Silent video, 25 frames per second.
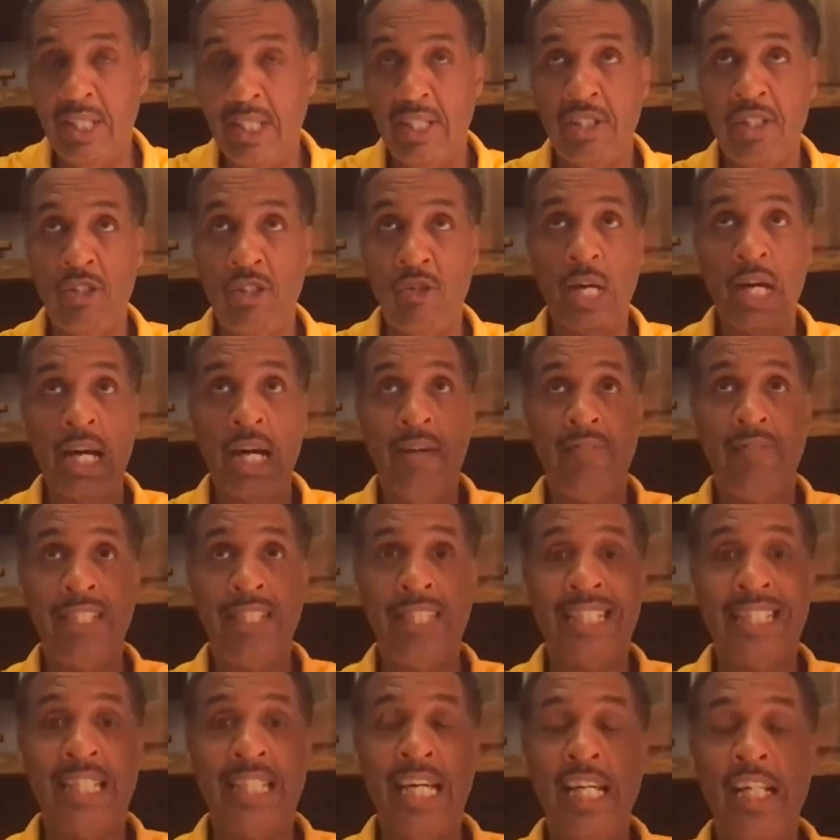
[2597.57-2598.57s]
So you have
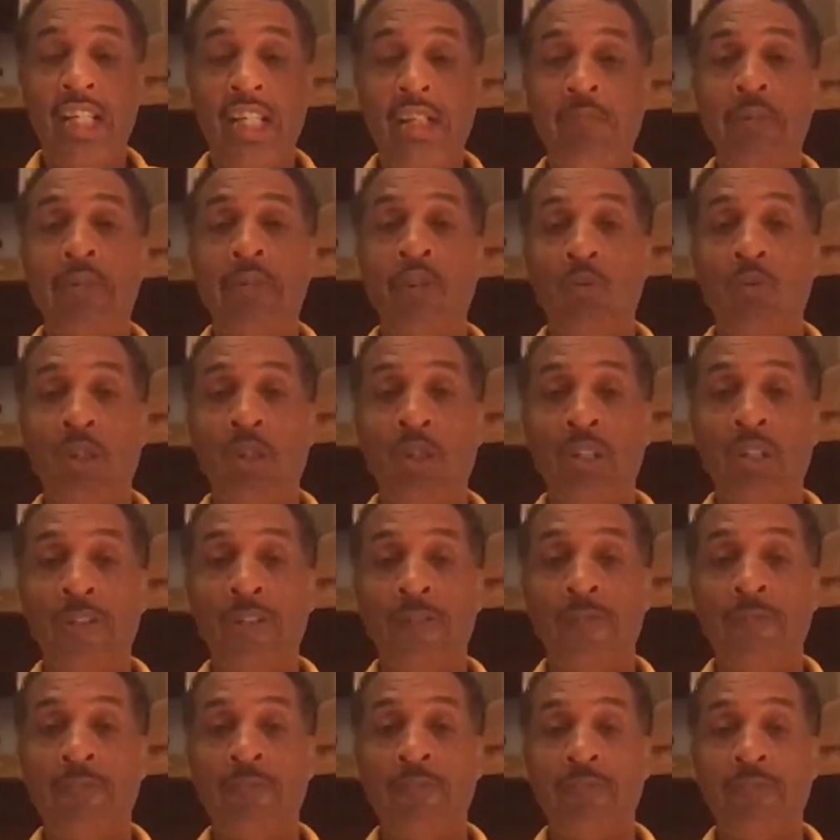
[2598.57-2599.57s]
the kingdom of the
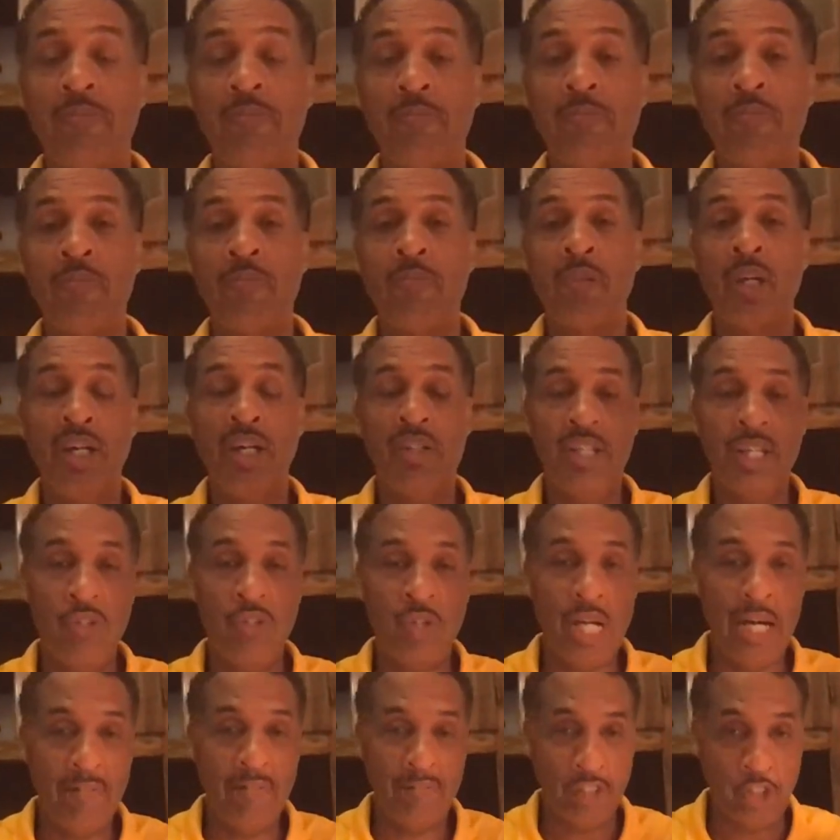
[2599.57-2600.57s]
world,
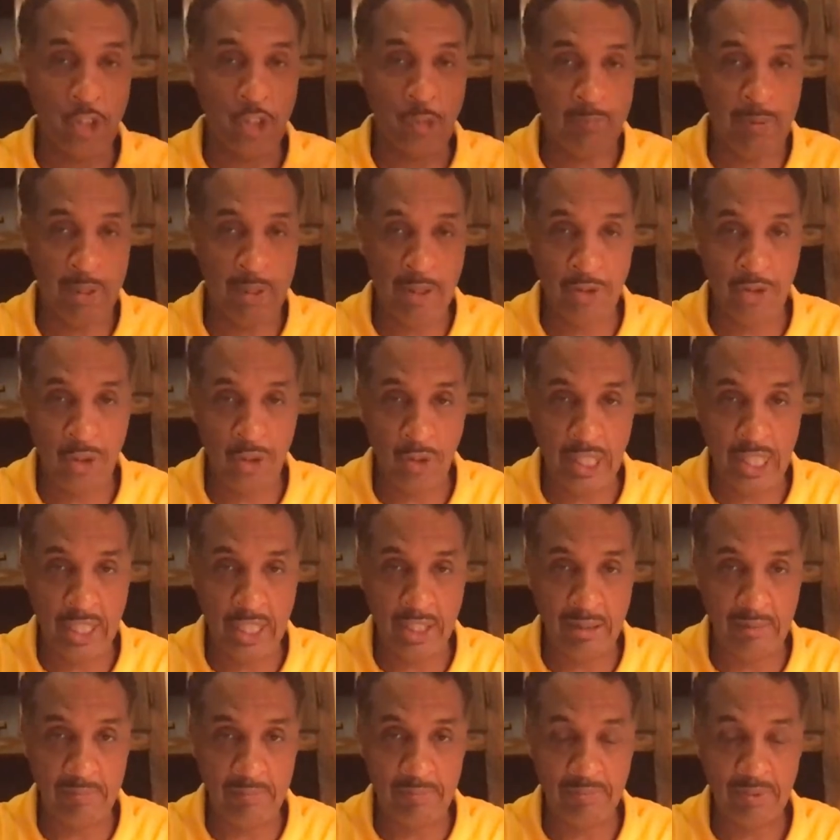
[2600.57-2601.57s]
then you have the spiritual
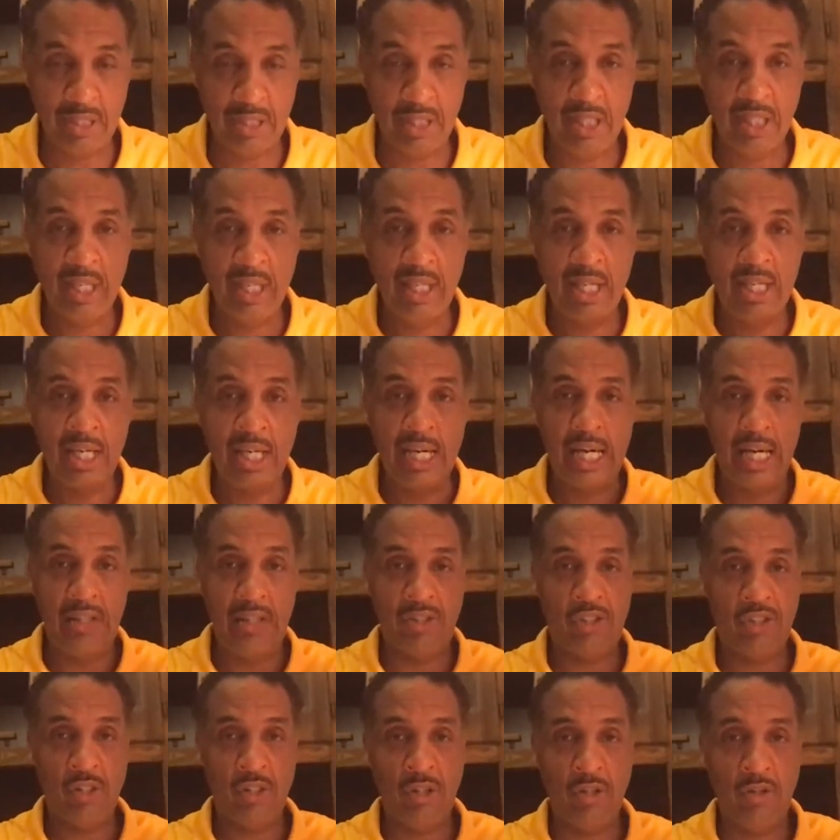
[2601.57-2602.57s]
kingdom.
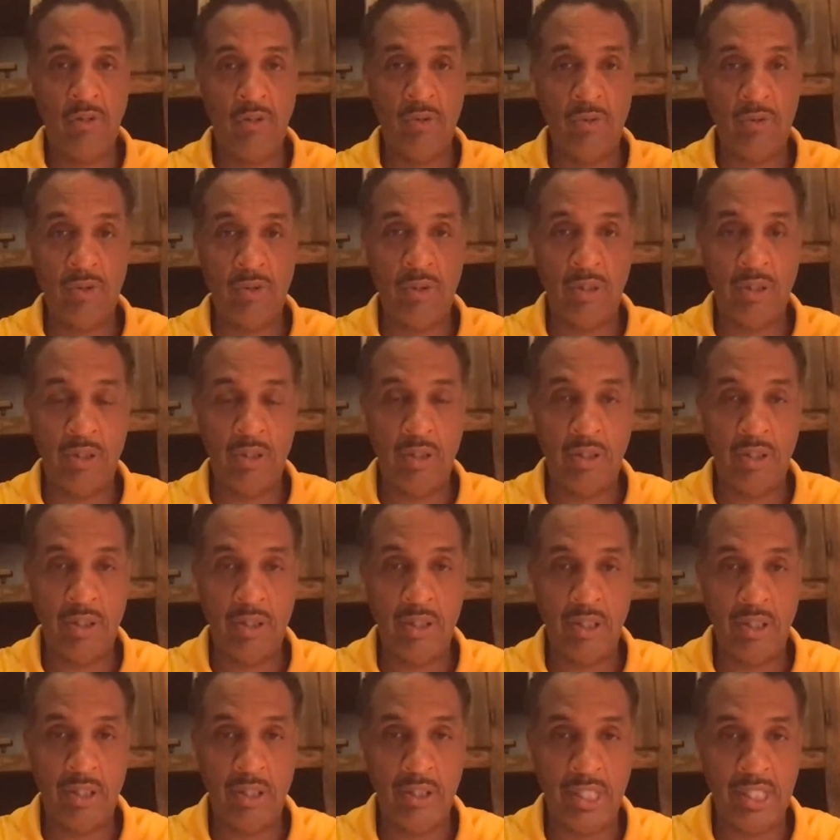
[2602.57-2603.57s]
And so
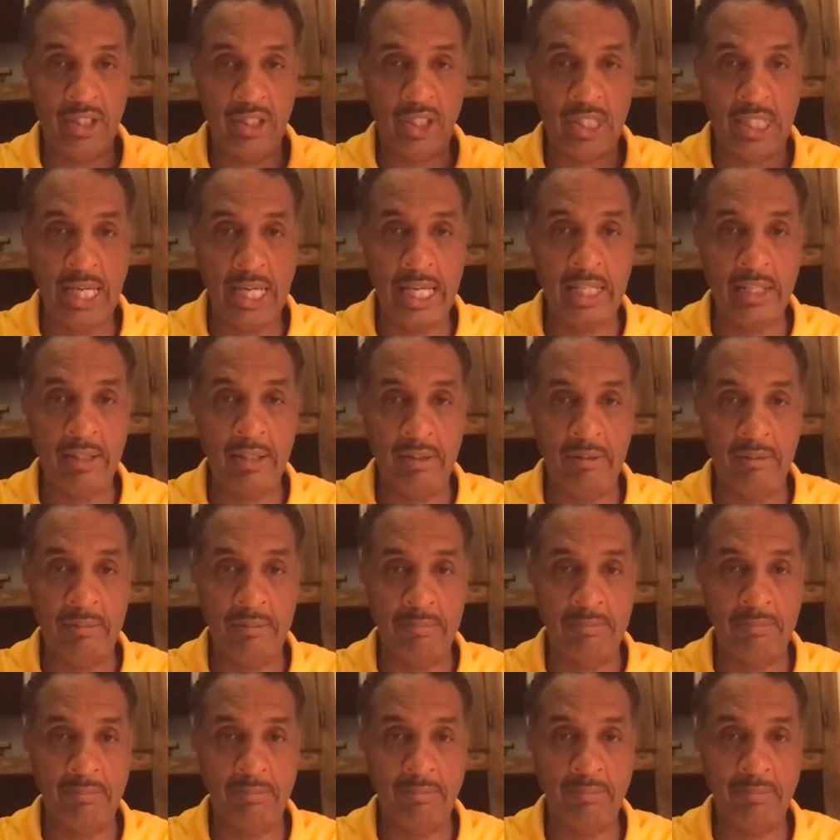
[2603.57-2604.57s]
this
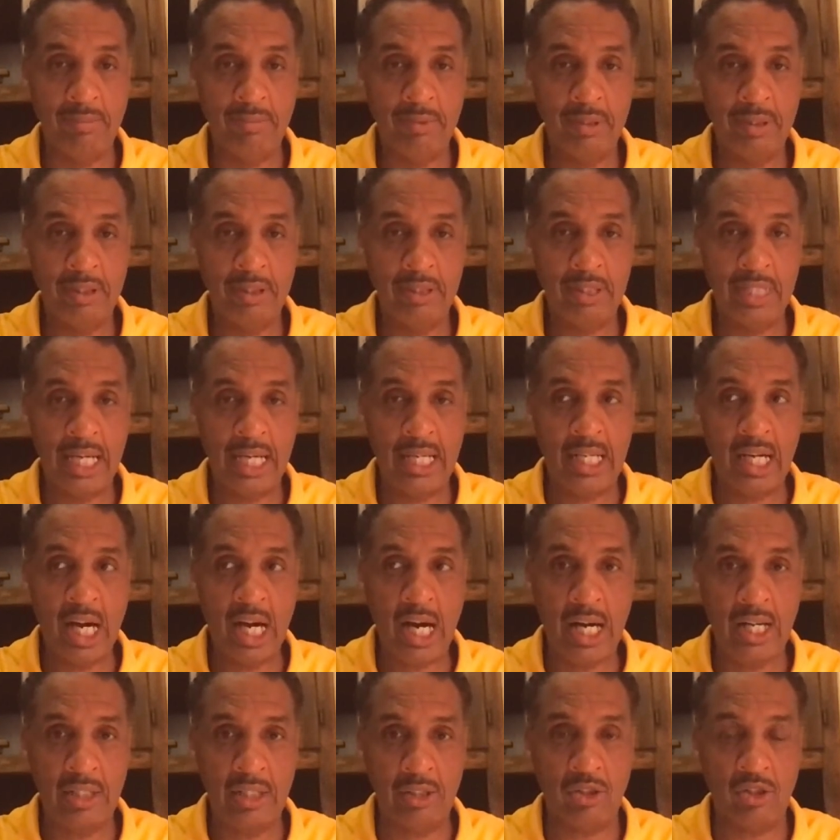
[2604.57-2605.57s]
kingdom that
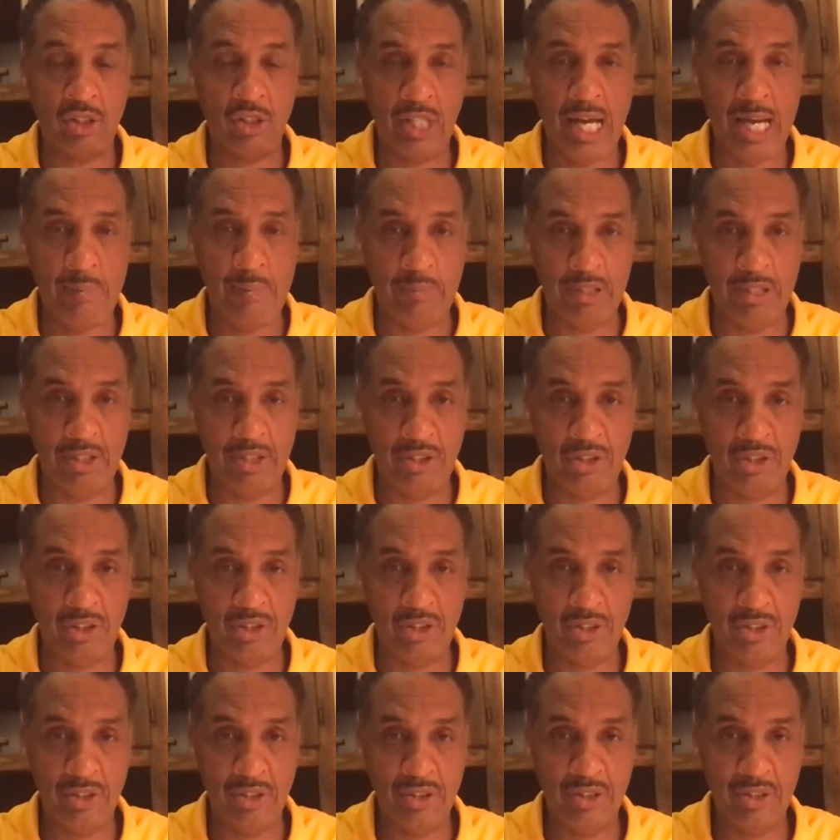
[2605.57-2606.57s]
God established